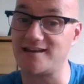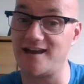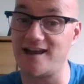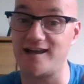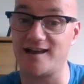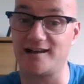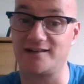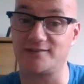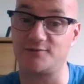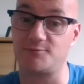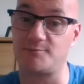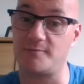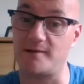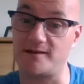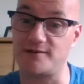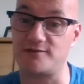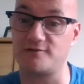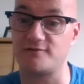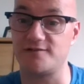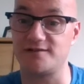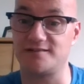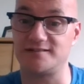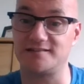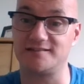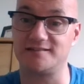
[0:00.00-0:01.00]
day I spend
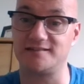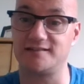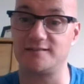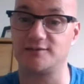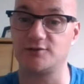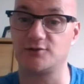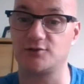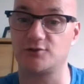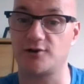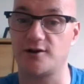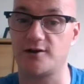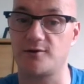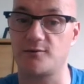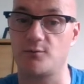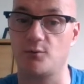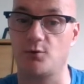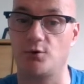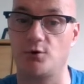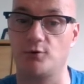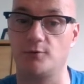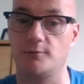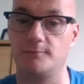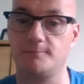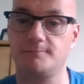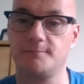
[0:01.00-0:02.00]
visiting the Great
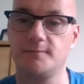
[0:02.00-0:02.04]
Wall.